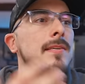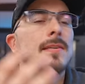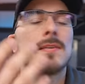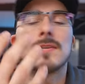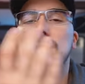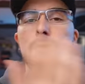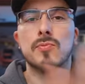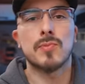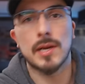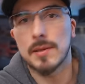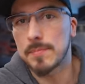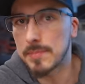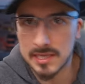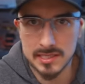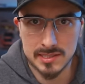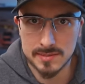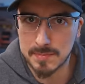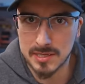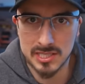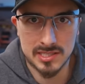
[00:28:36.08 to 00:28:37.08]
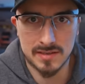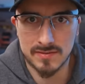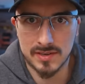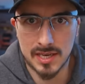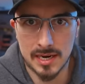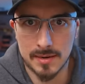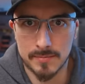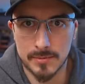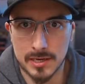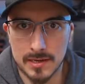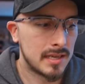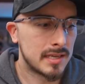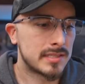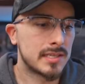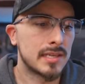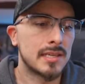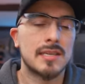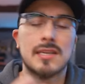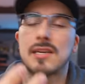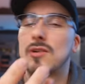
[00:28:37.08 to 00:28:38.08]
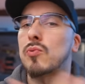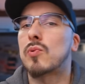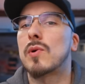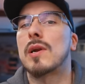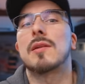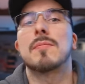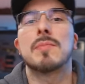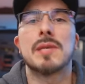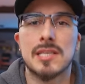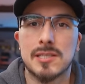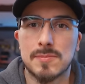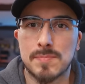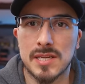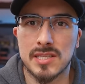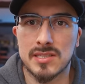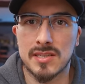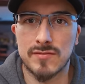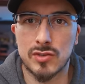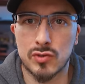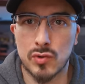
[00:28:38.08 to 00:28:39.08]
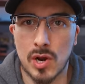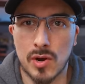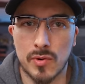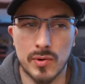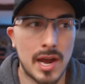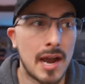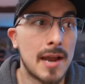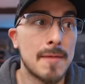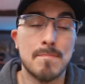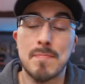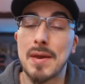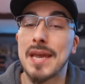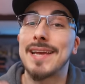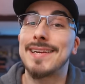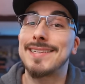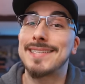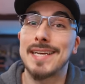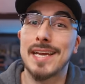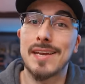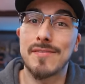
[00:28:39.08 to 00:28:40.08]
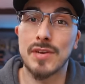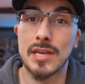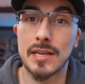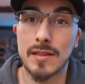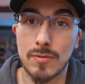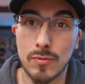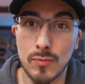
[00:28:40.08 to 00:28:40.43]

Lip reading: an incredibly expensive camera. It's an incredibly expensive drone. I paid David